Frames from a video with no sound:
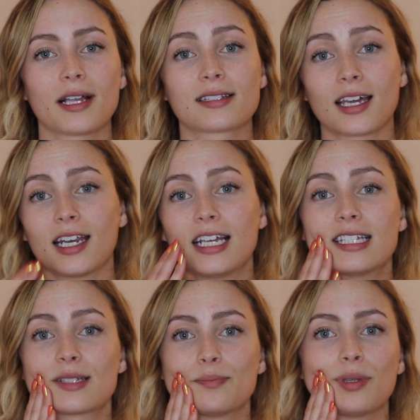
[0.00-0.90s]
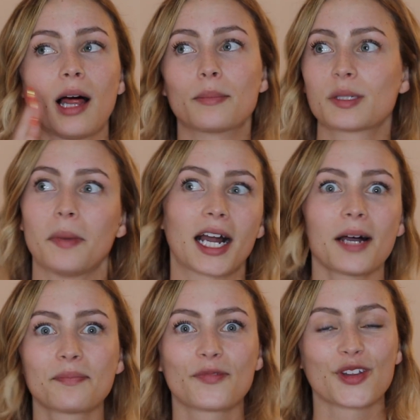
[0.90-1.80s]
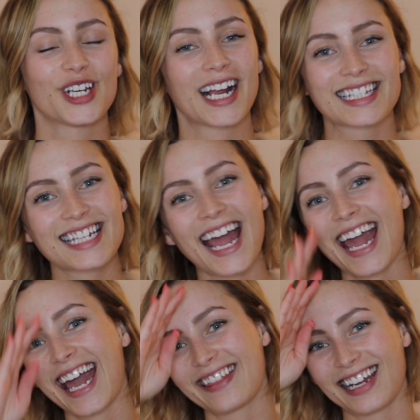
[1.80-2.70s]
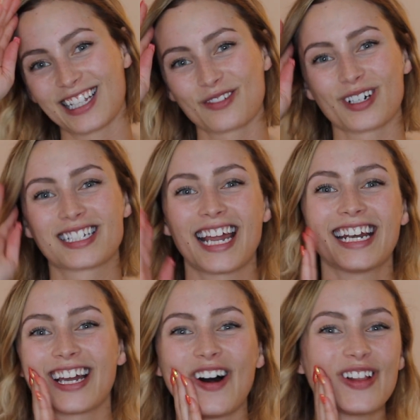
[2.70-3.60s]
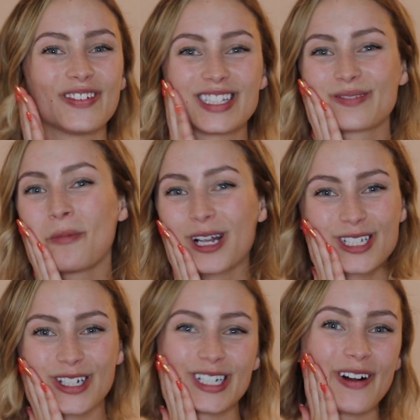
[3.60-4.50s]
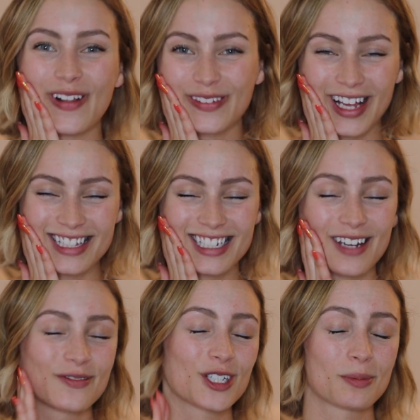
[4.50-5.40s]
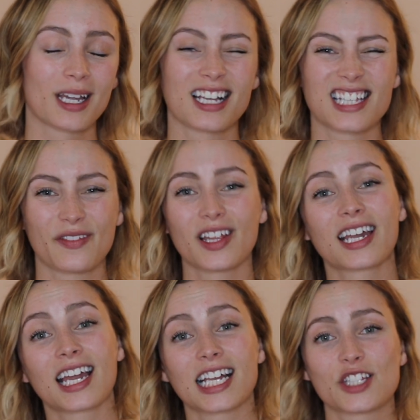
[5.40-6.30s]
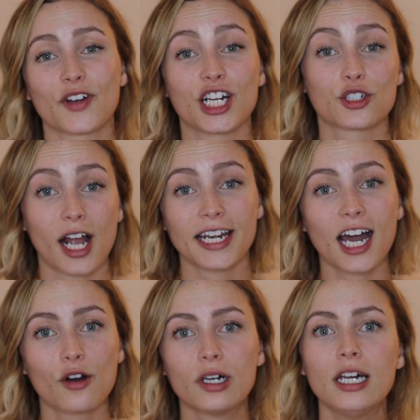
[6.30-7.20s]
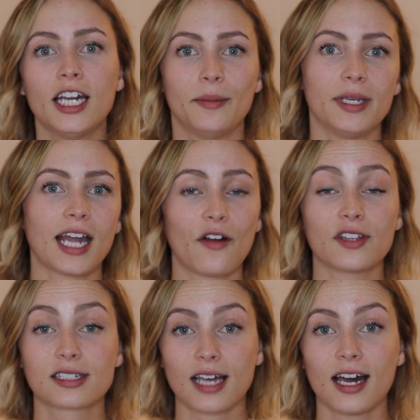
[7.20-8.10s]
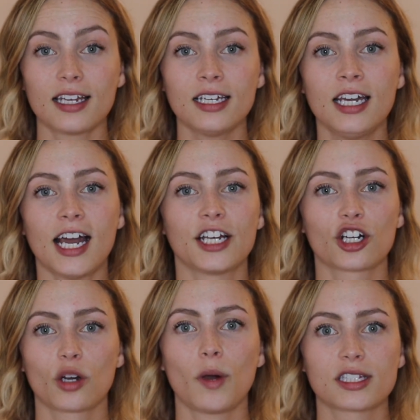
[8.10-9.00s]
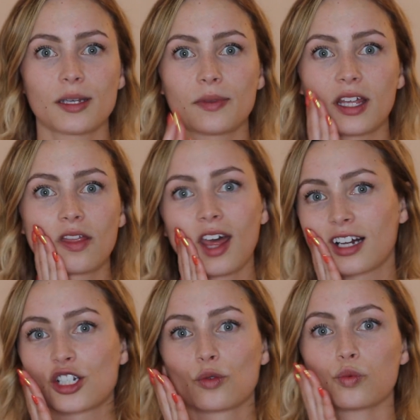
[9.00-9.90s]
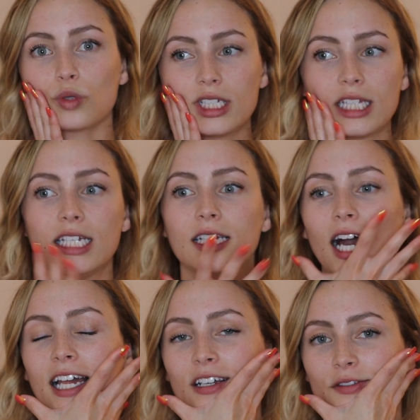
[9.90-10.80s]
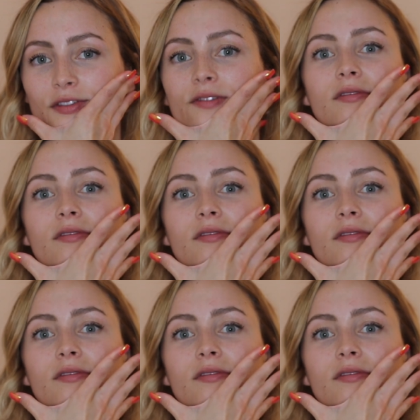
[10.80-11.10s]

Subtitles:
my skin is plumped back up for the next day and that it's retaining all of its moisture and all of that stuff, just because I feel like it gets very dried out being out in the sun, and you're gonna want something thick to really kind of